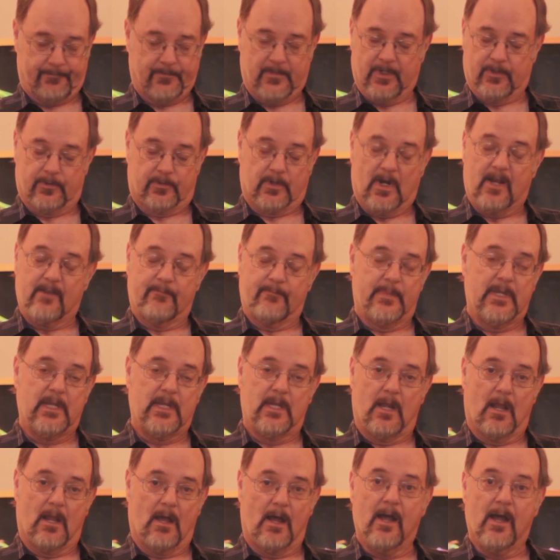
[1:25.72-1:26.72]
that drive me
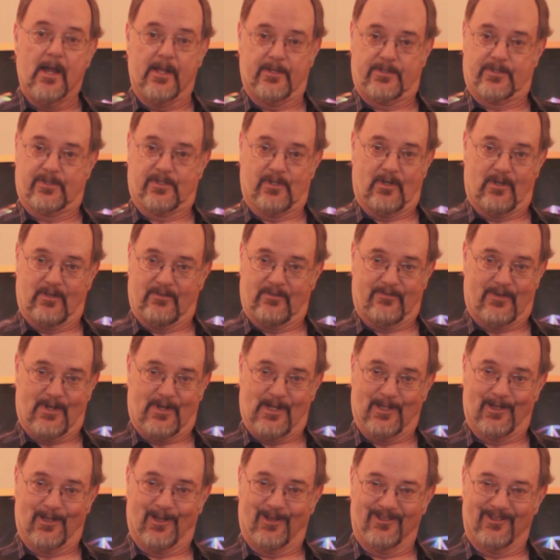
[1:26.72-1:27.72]
nuts on
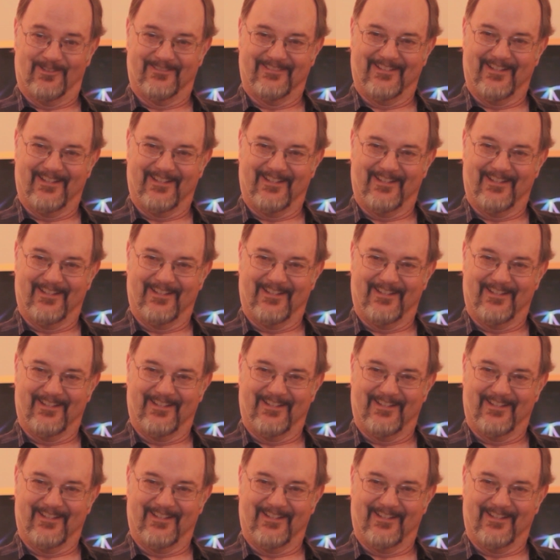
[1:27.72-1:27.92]
vinyl.